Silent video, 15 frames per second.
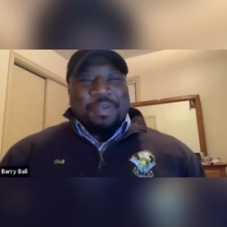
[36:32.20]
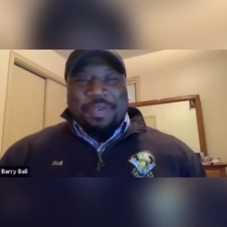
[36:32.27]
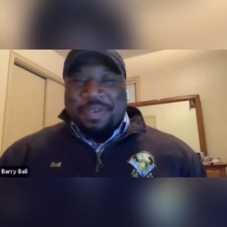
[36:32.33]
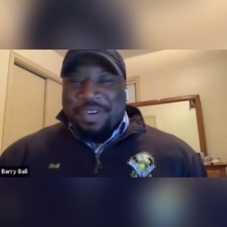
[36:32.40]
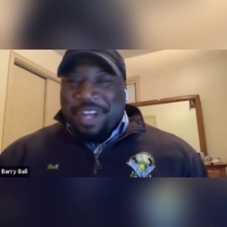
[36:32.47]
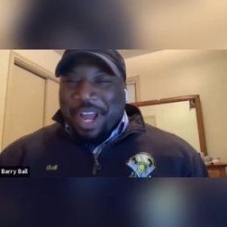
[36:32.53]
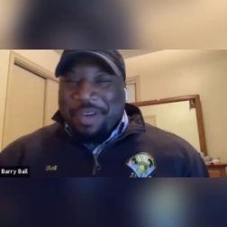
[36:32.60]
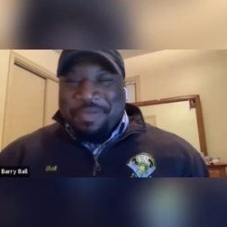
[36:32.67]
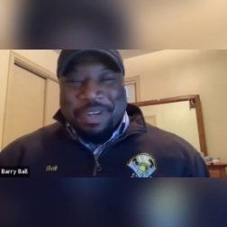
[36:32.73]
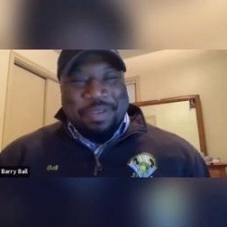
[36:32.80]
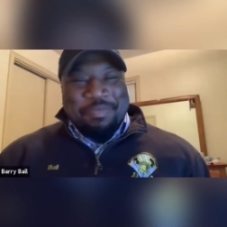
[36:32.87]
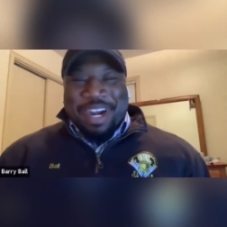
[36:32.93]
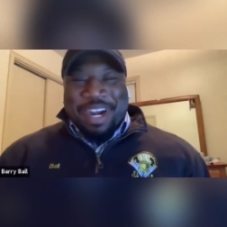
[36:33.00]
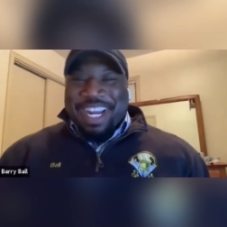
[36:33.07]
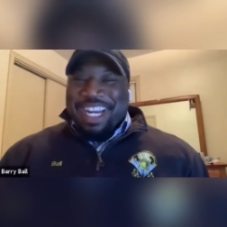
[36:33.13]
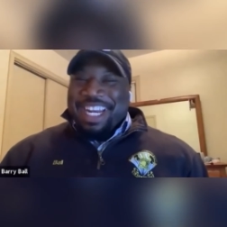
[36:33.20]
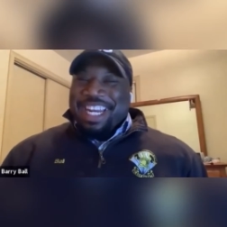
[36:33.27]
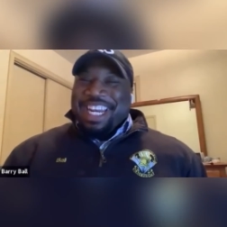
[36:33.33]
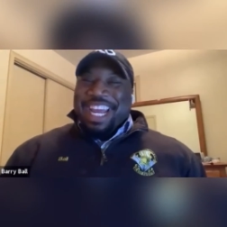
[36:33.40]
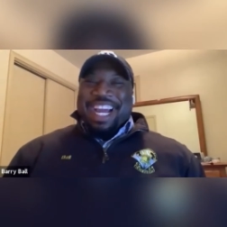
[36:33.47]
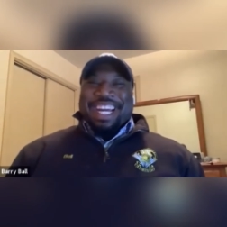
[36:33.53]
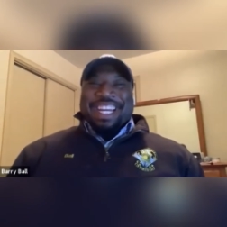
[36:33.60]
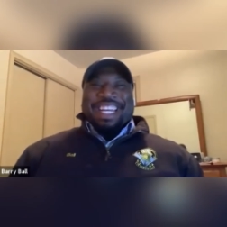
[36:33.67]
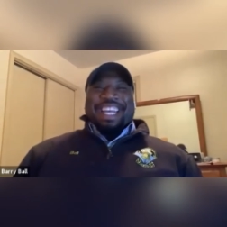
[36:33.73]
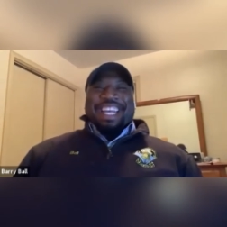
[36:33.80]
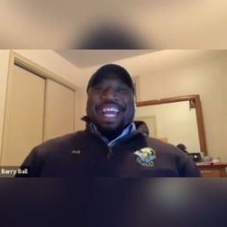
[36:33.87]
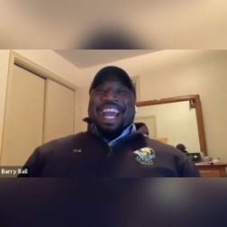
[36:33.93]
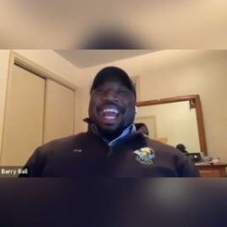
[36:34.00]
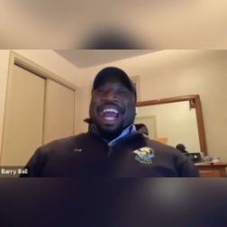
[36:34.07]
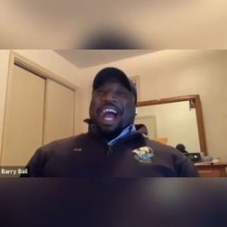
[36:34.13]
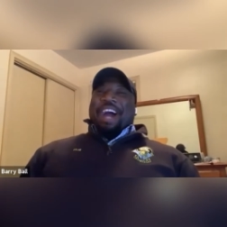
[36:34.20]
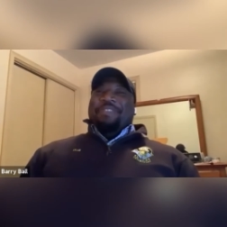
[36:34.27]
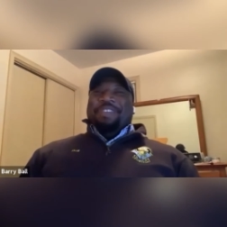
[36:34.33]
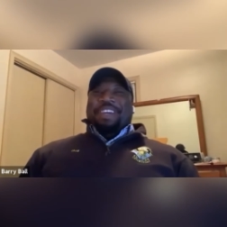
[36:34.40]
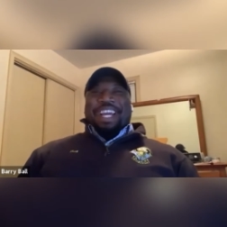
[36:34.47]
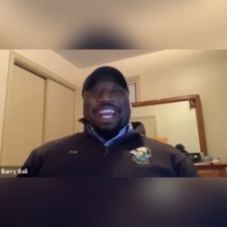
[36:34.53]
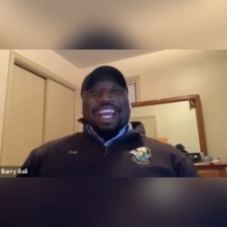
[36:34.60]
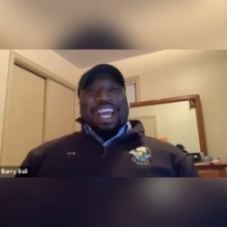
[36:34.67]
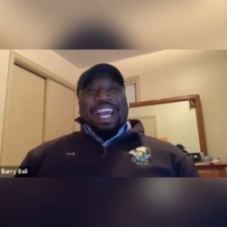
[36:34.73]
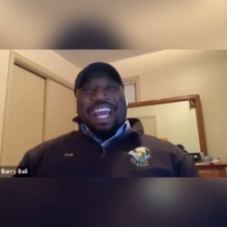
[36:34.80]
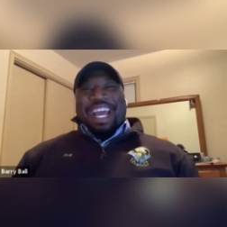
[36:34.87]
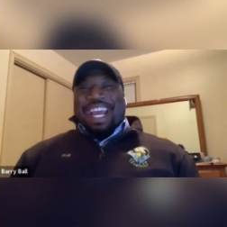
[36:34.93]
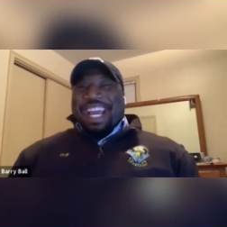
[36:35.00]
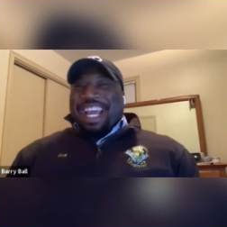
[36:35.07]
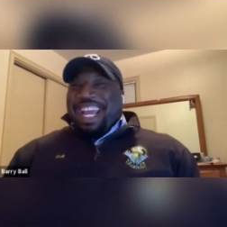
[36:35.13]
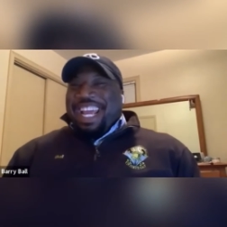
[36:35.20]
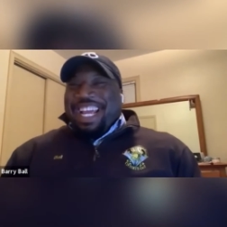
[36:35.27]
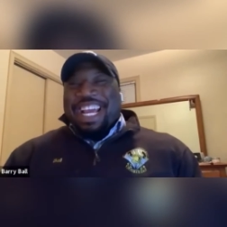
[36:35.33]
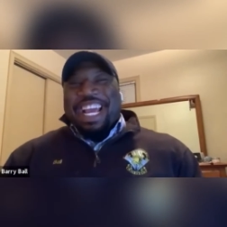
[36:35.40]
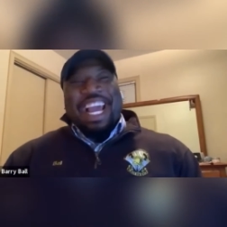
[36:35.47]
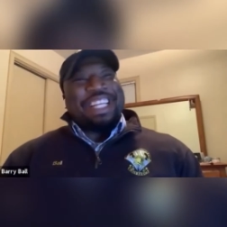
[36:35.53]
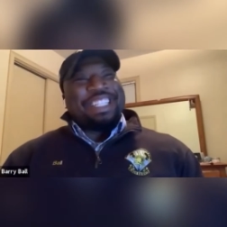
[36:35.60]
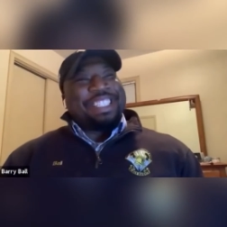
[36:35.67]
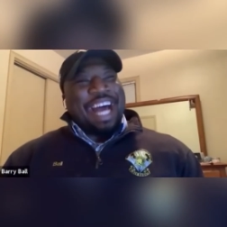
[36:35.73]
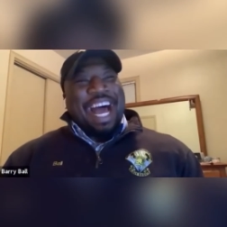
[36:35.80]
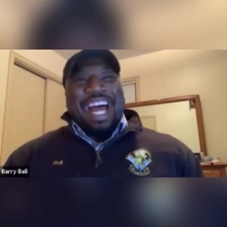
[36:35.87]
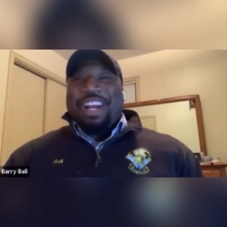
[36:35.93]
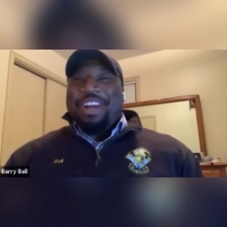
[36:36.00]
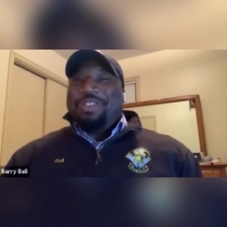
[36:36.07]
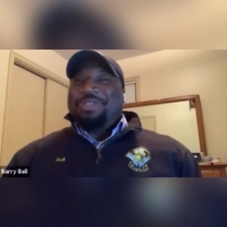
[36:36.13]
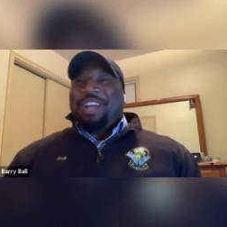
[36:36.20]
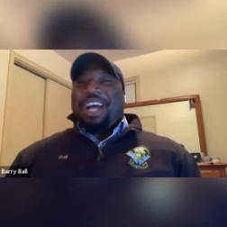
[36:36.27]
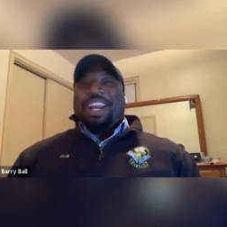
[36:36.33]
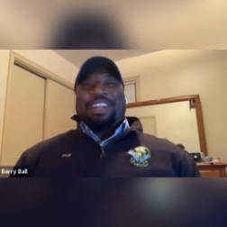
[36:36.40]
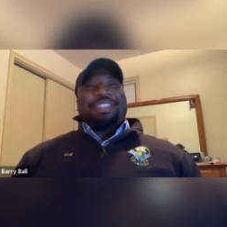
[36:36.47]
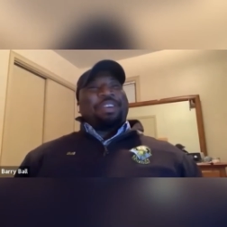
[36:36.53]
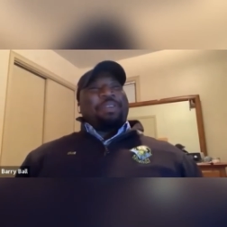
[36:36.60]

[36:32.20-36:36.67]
Ooh, I mean, you're breaking it down today. I mean, so I know